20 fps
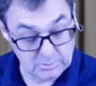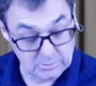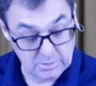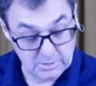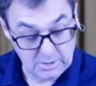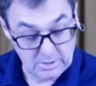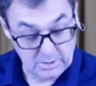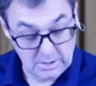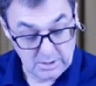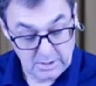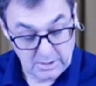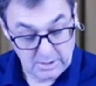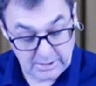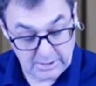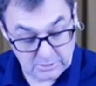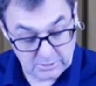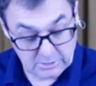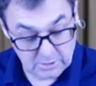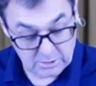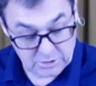Let not
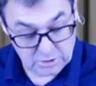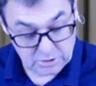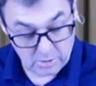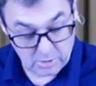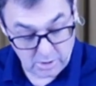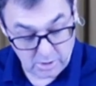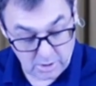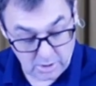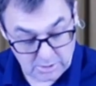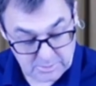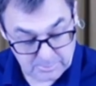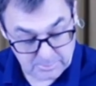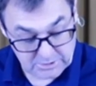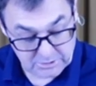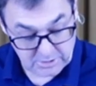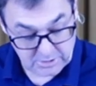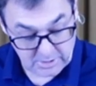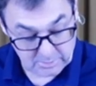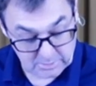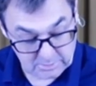your heart be troubled,